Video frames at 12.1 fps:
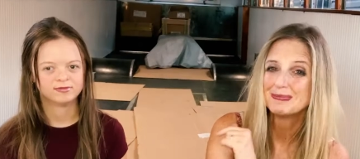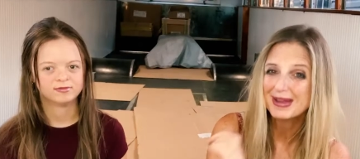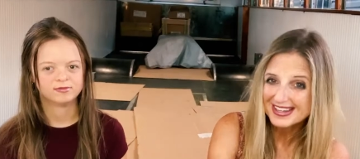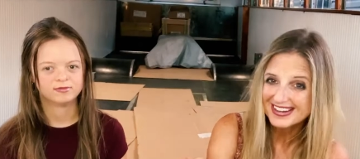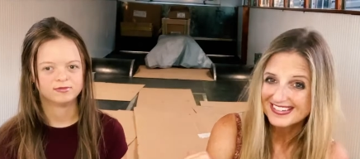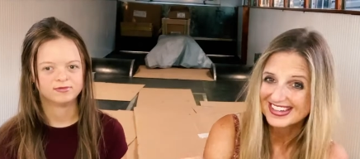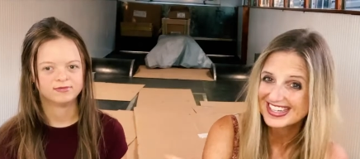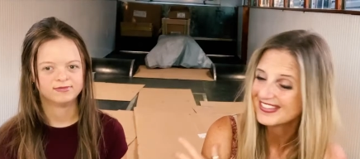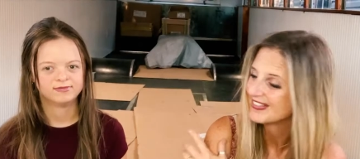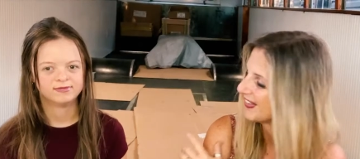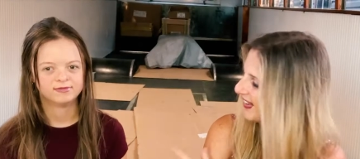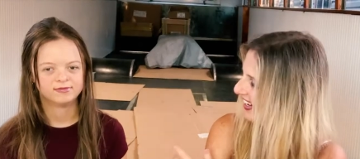Speaker 1: a bakery
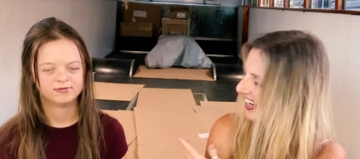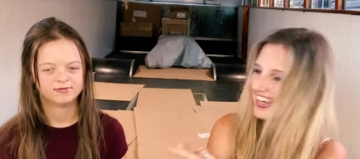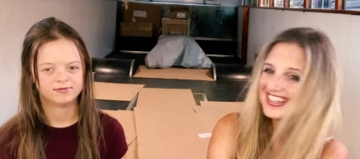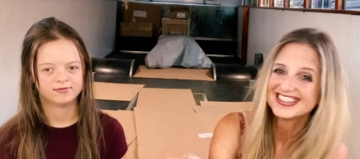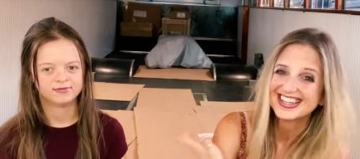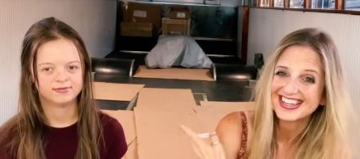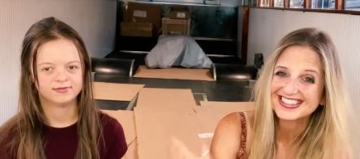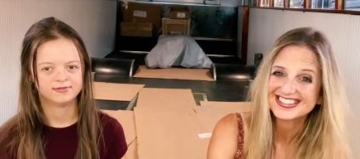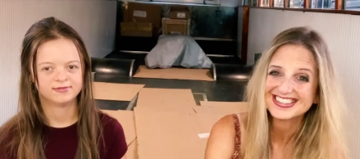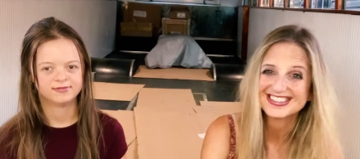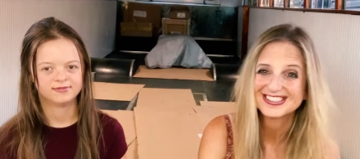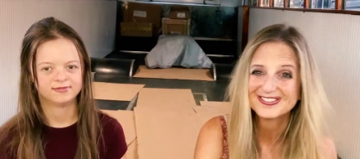for
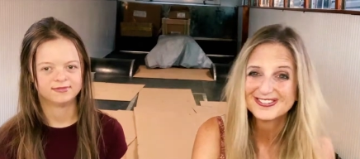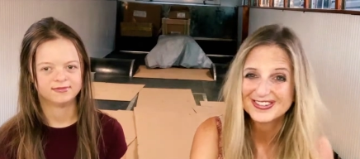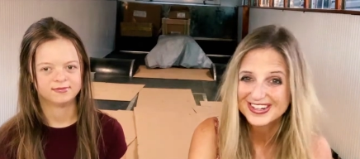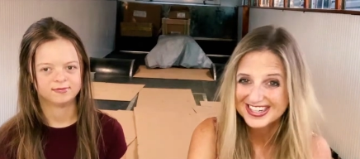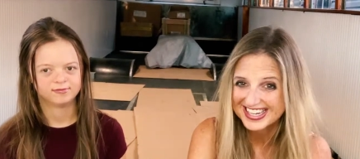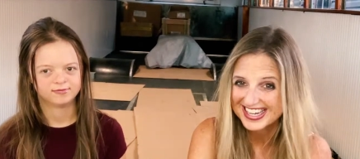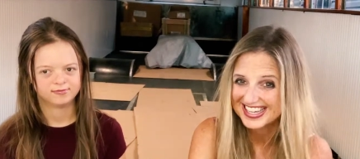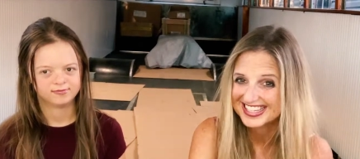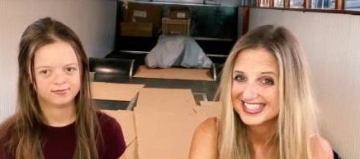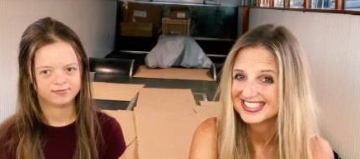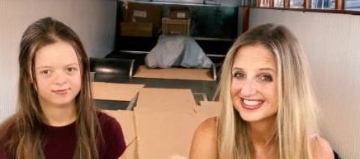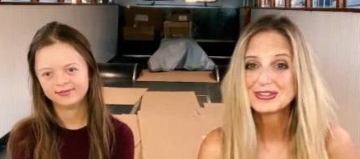Hadassah to work
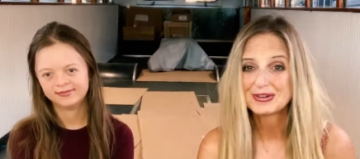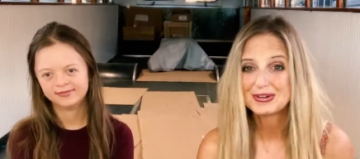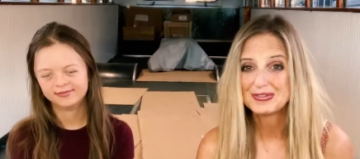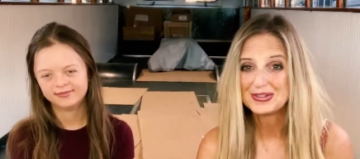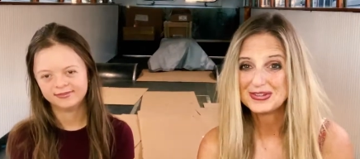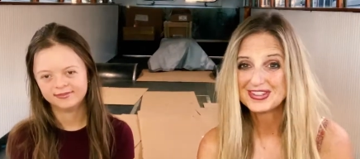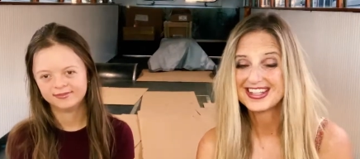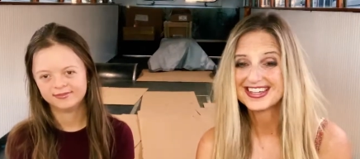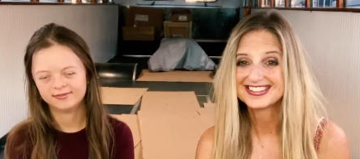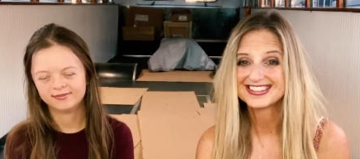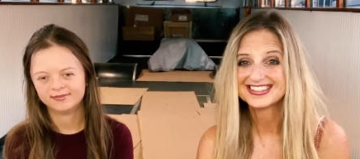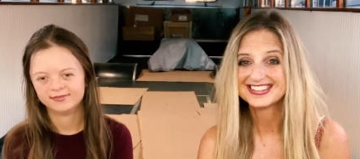in. So if you would
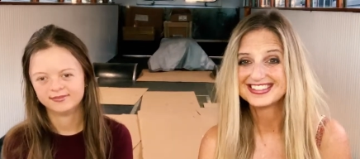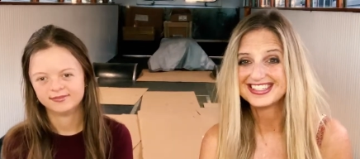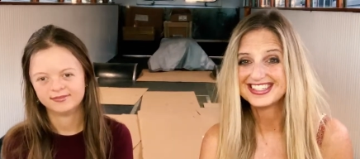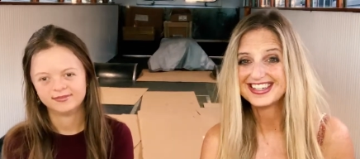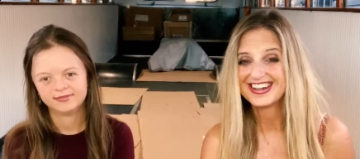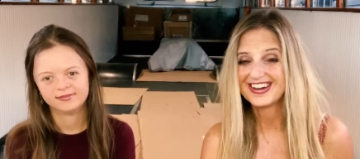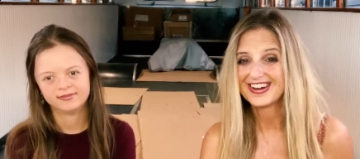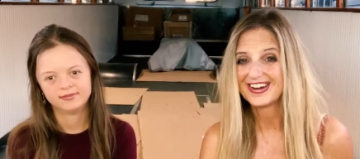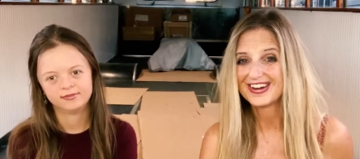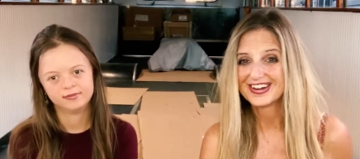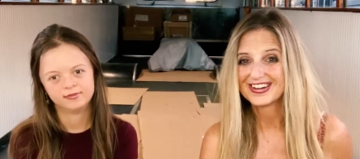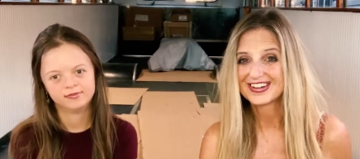like to see
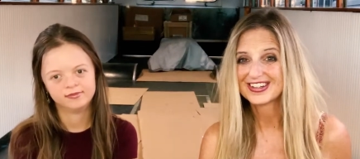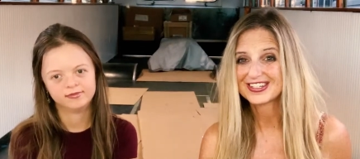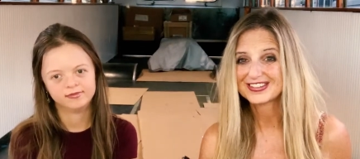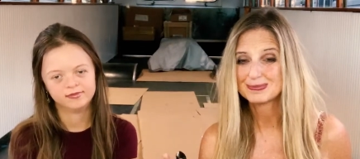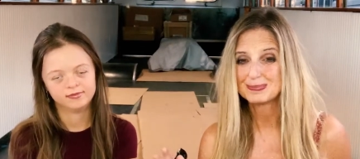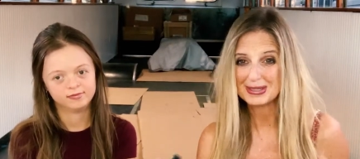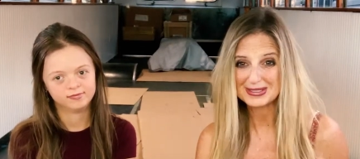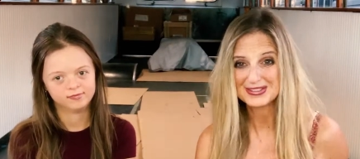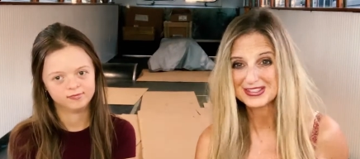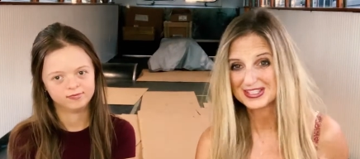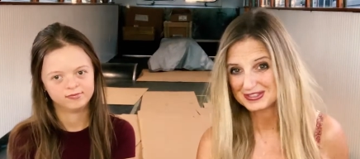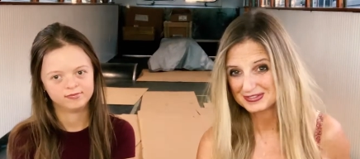our
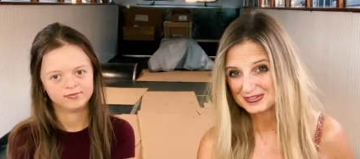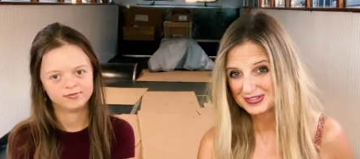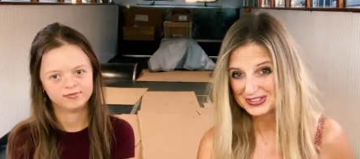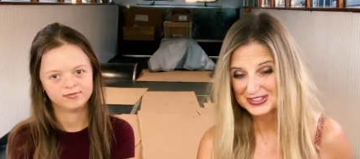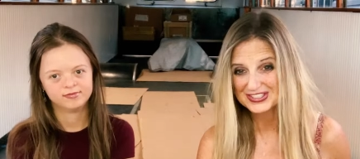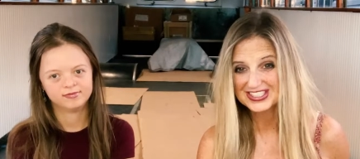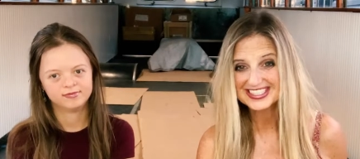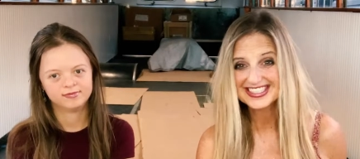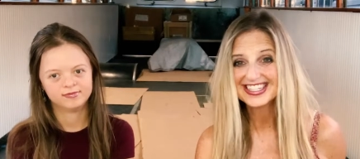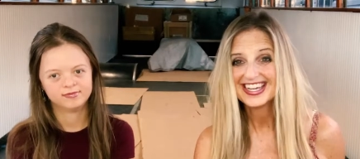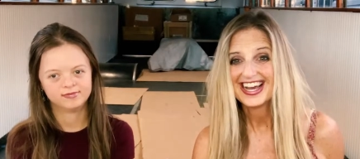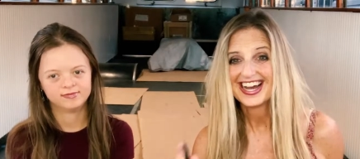bus
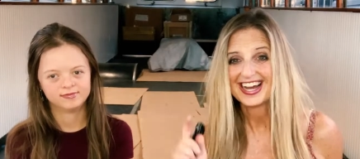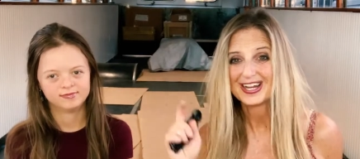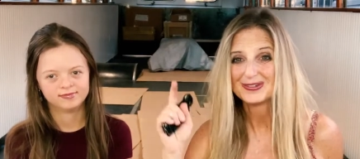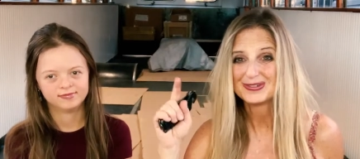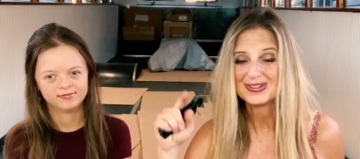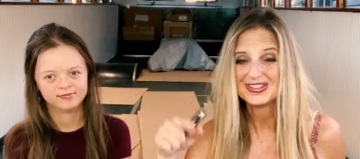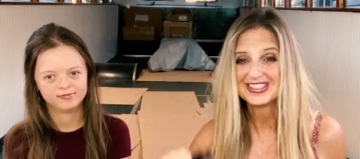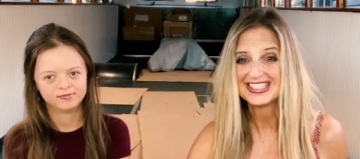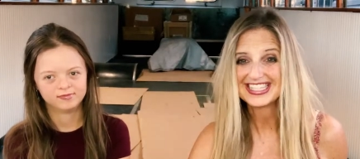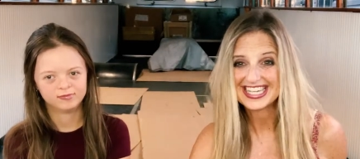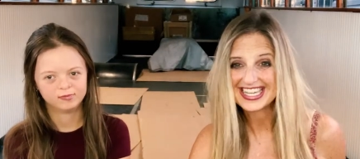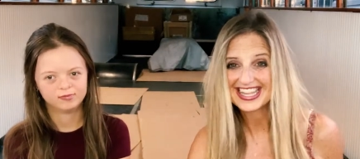conversion, I will
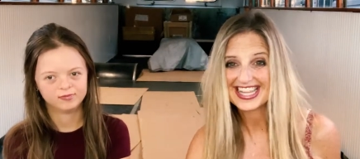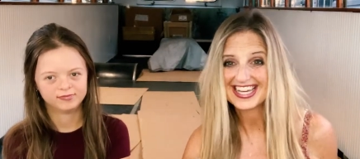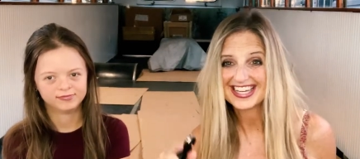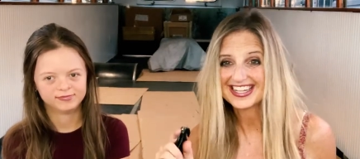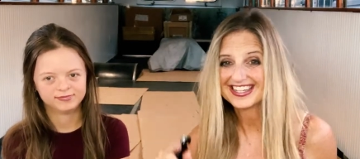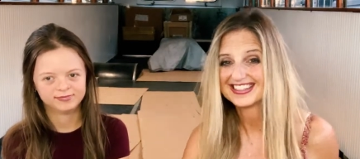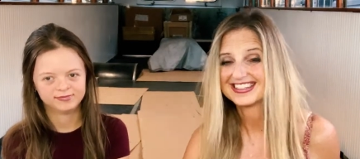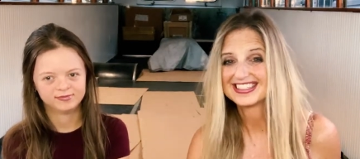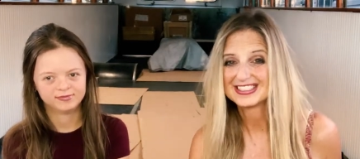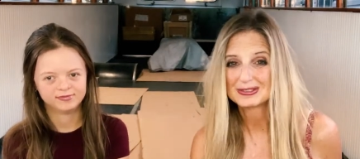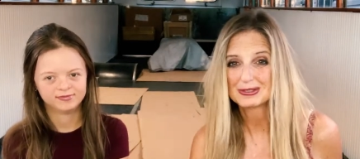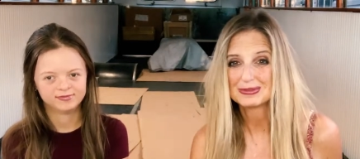link that in the
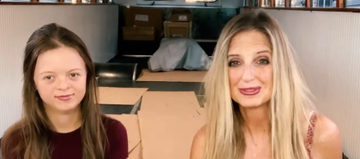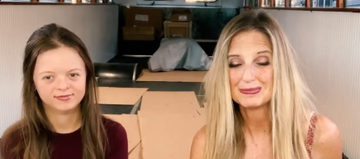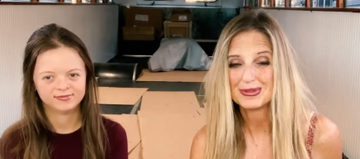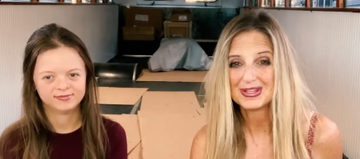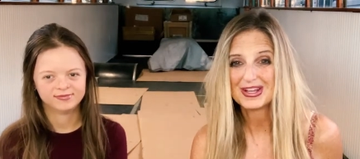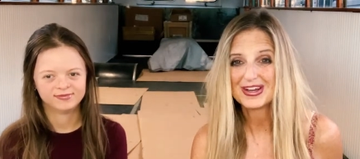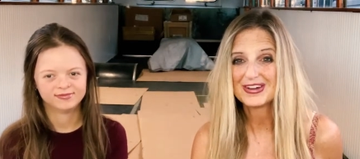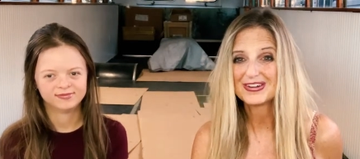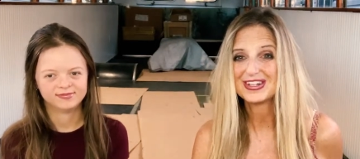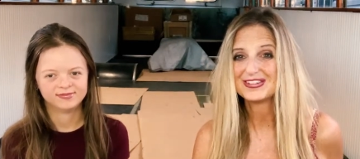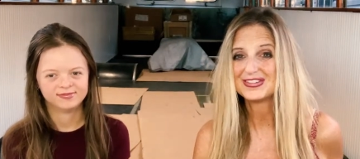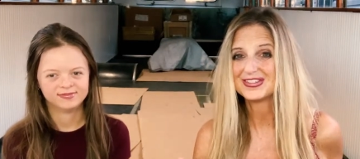description below
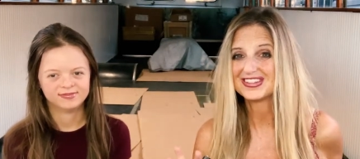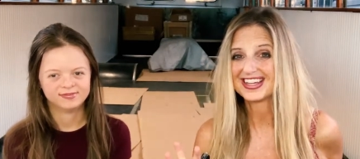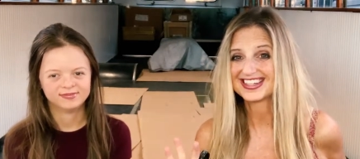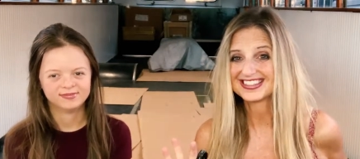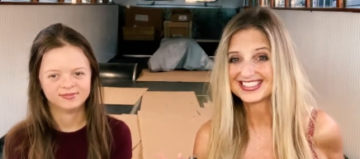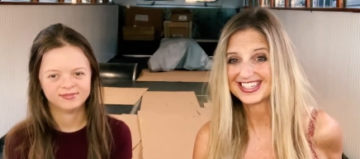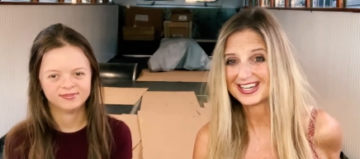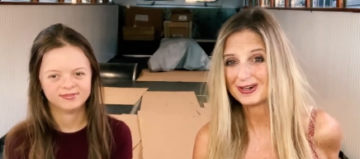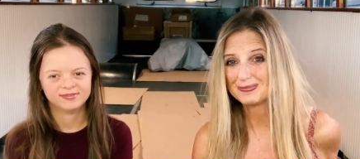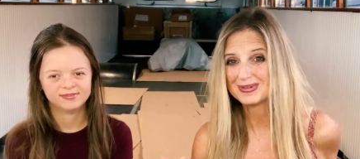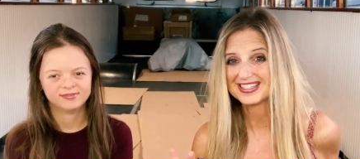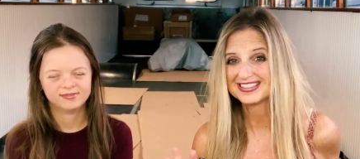if you'd like to
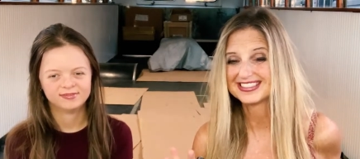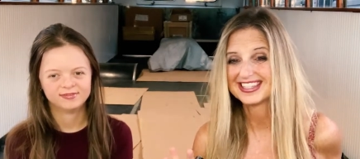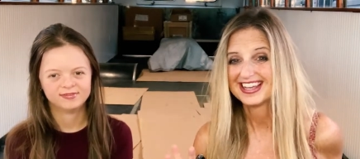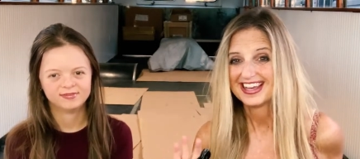help us